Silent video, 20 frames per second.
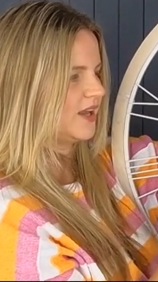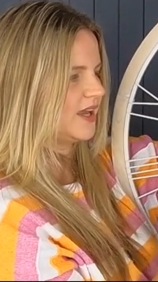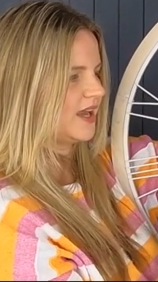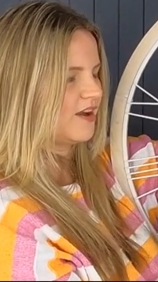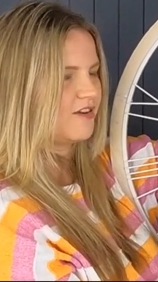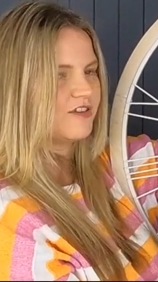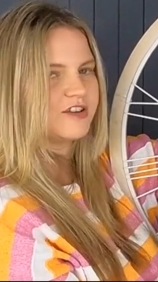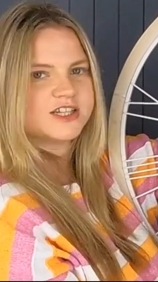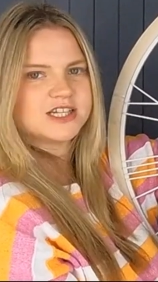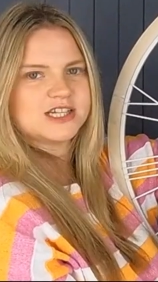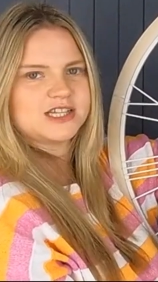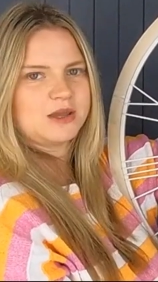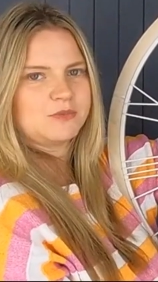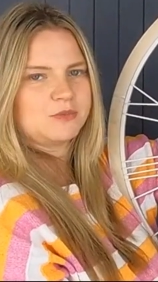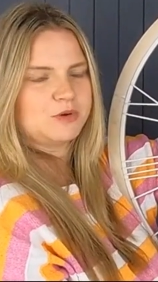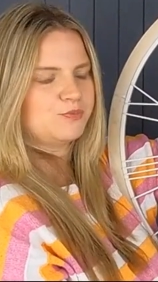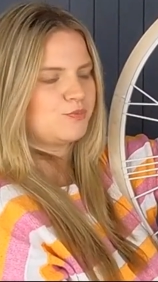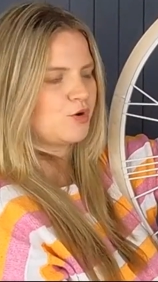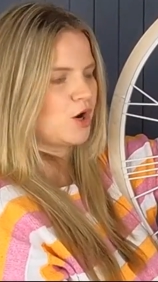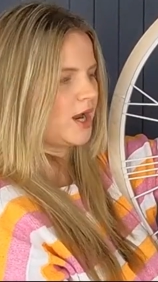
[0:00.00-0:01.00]
and I guarantee they
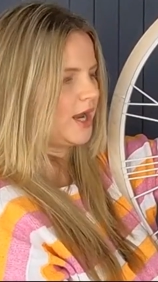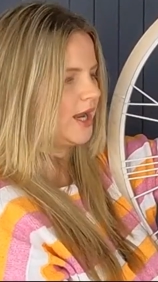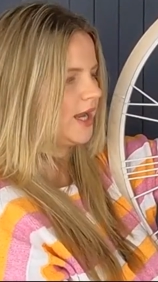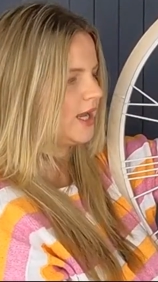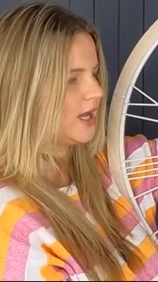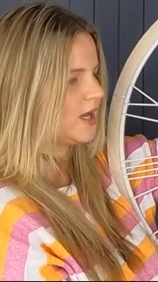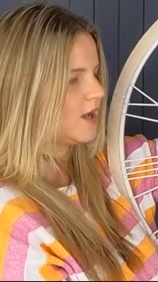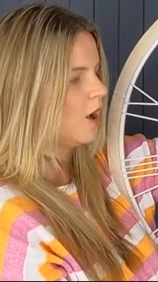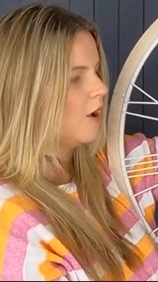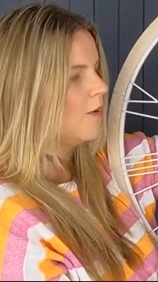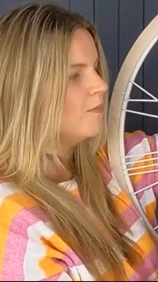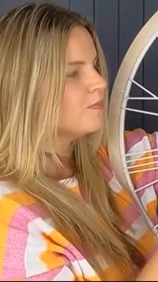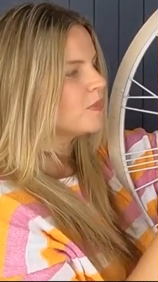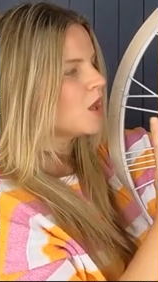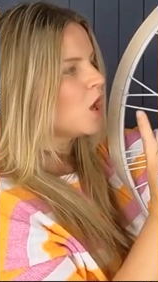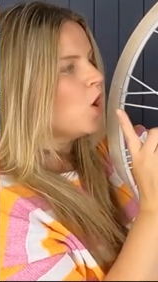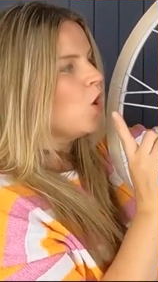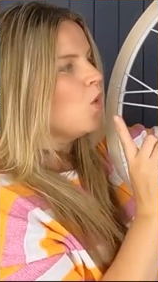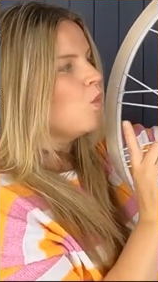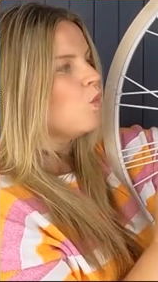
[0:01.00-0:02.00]
would break.
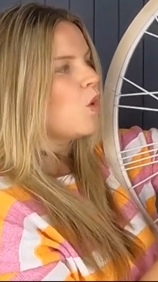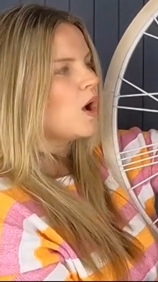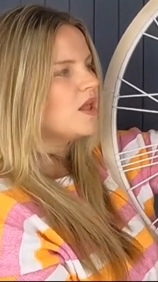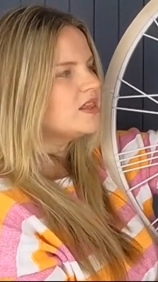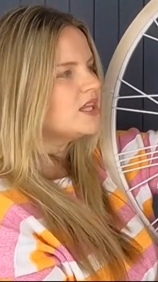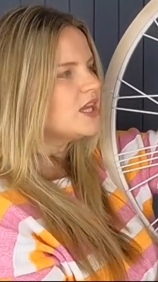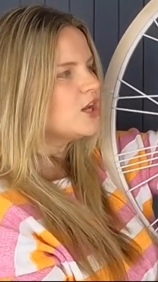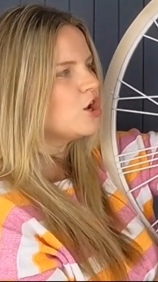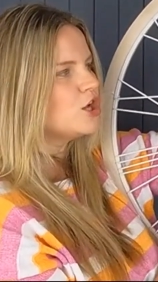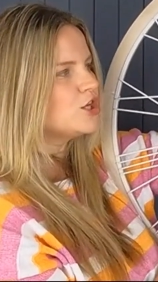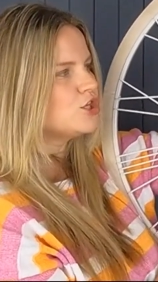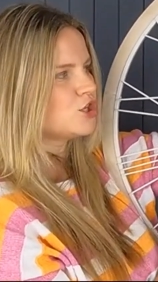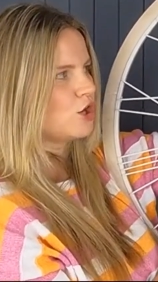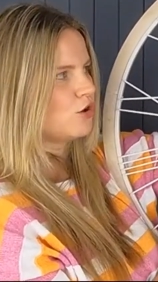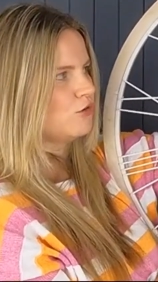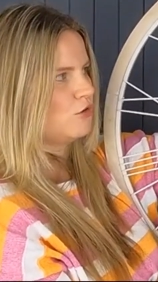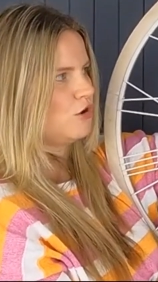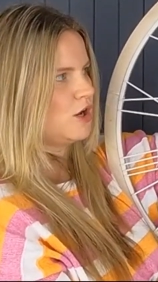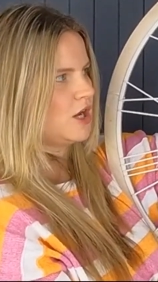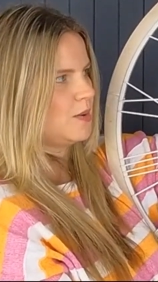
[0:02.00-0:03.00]
One thing I
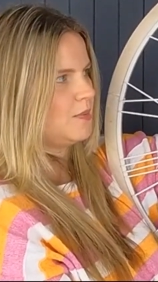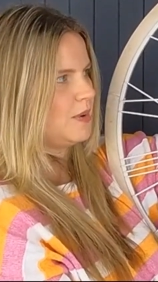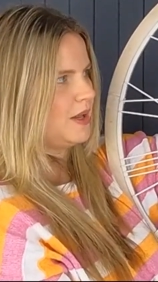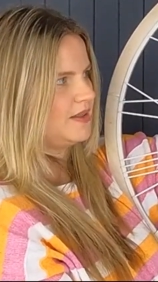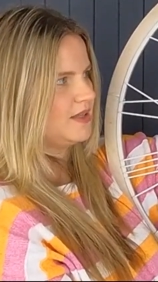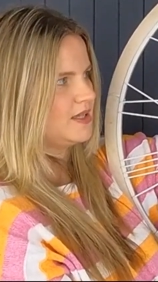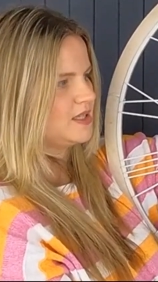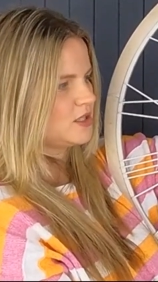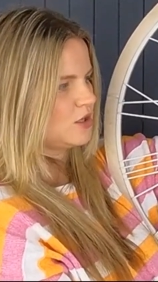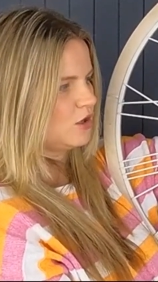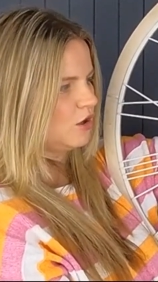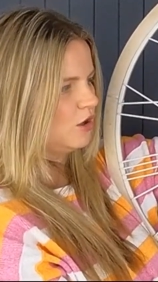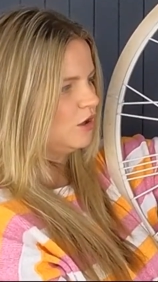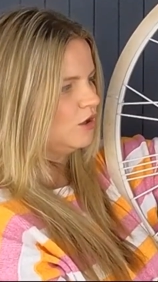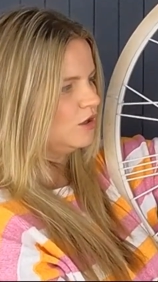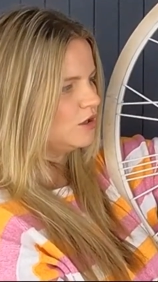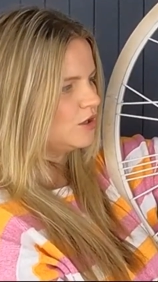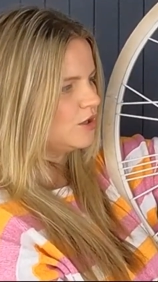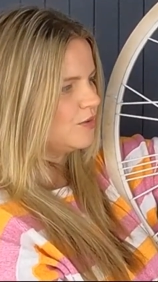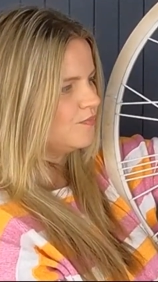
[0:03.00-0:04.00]
don't like about this
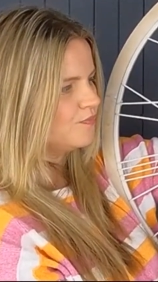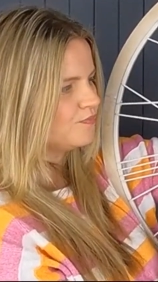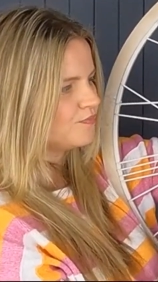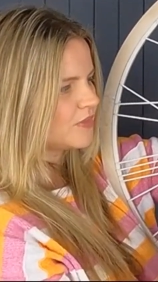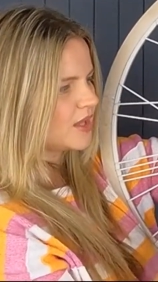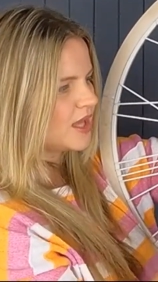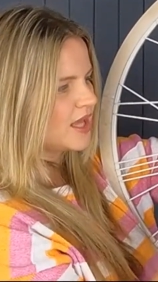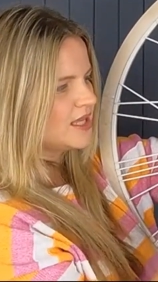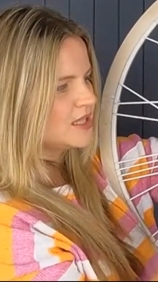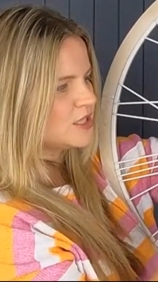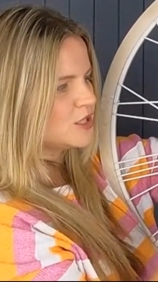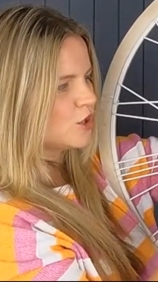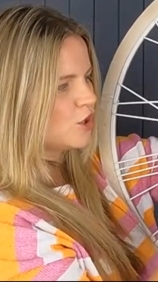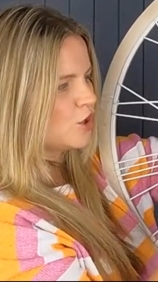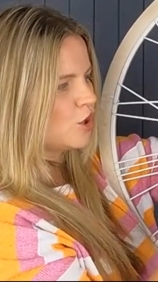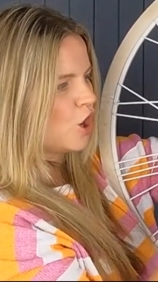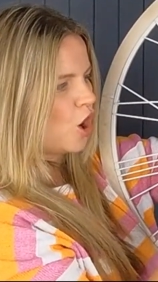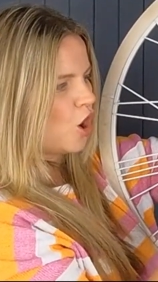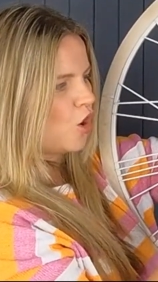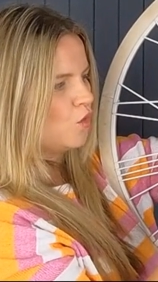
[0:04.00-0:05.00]
clock is the
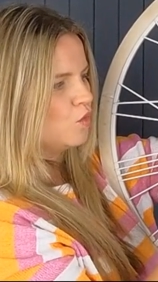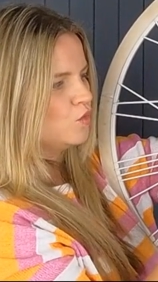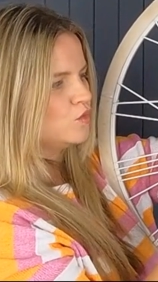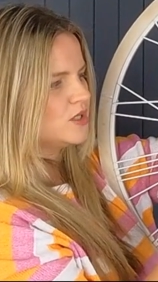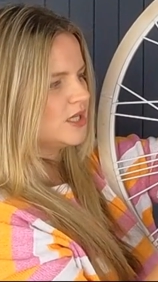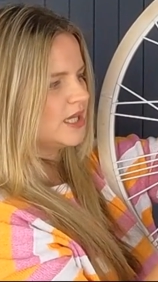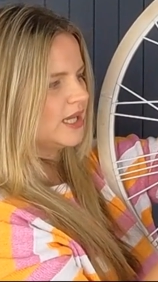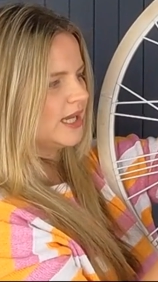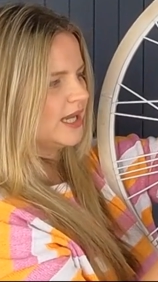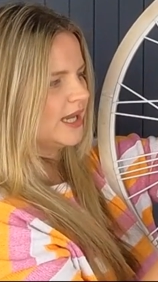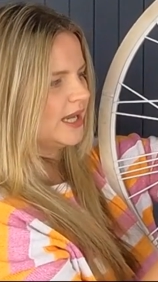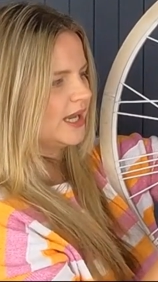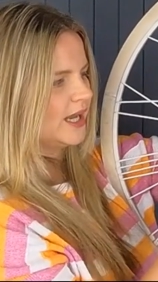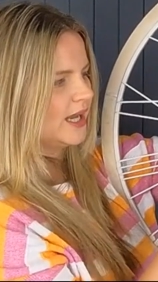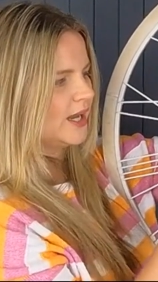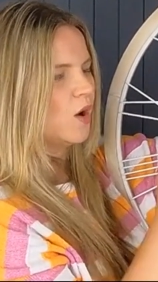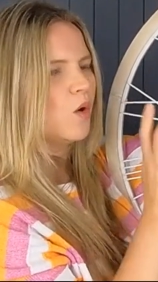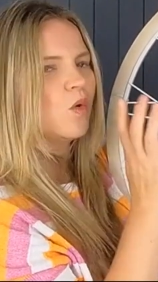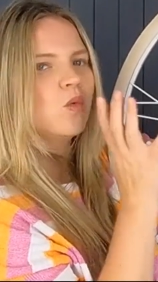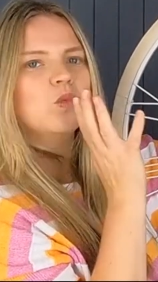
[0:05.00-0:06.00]
gold
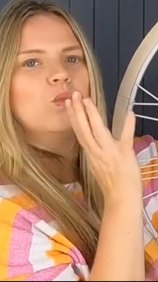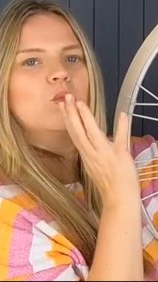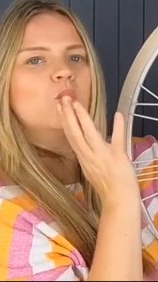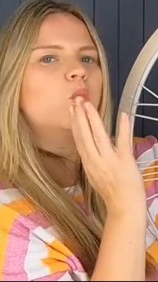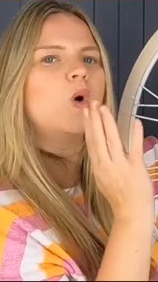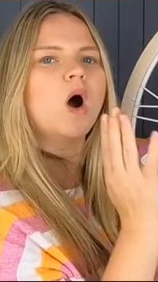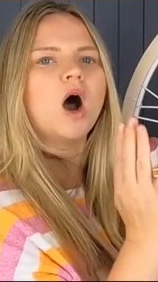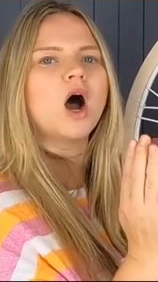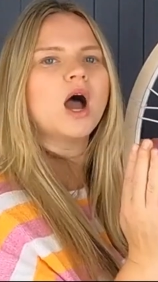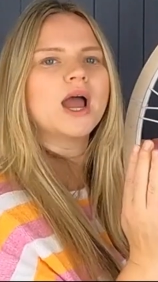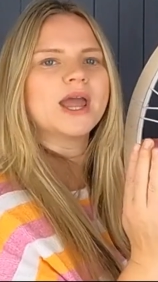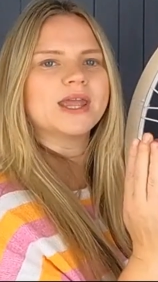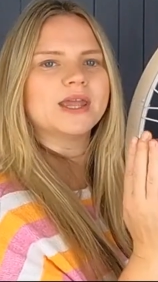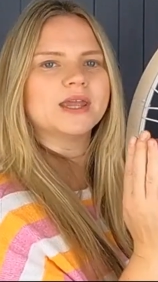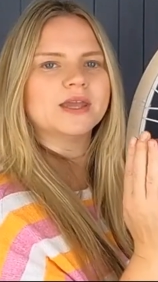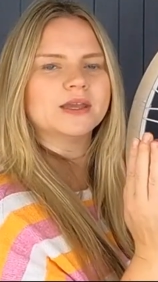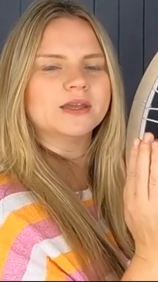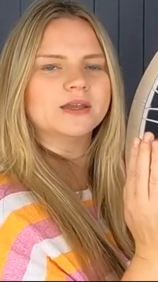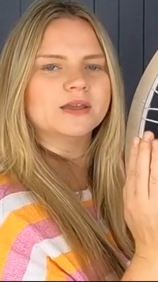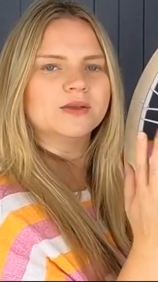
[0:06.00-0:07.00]
here. Why?
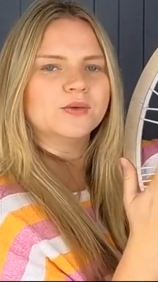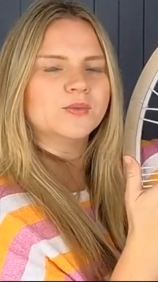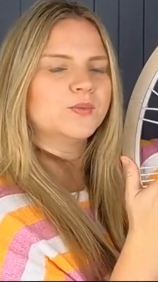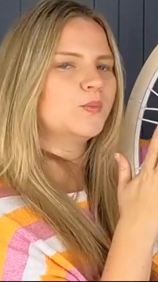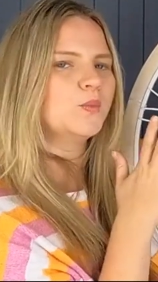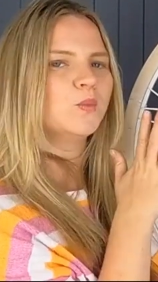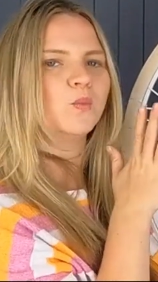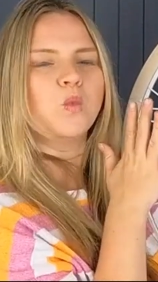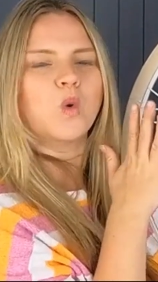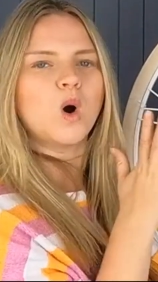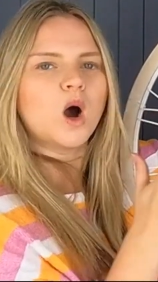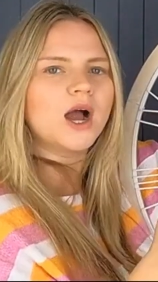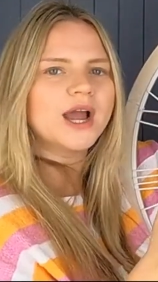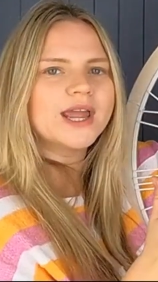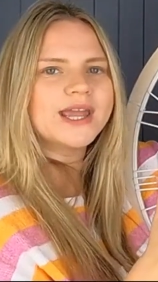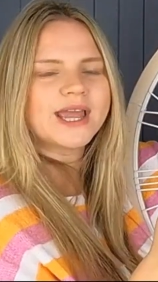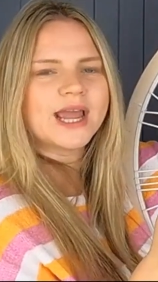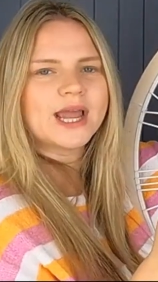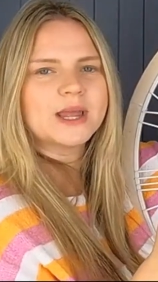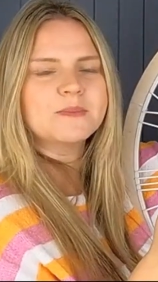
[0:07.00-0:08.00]

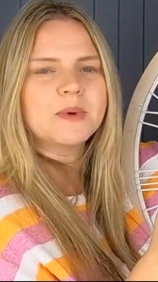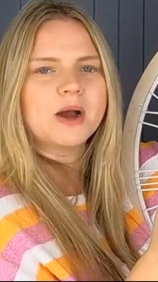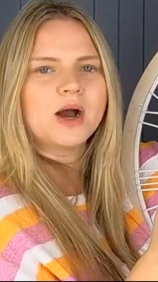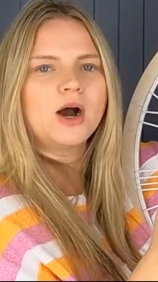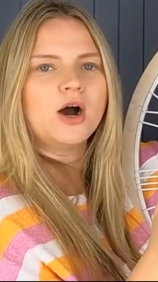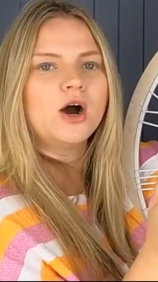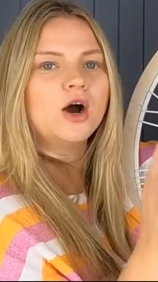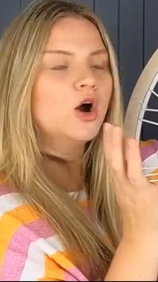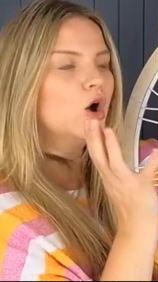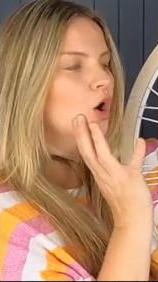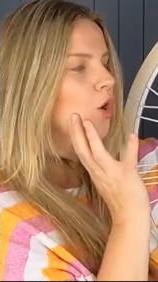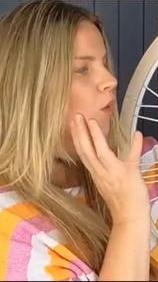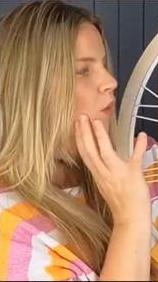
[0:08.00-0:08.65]
Why Kmart?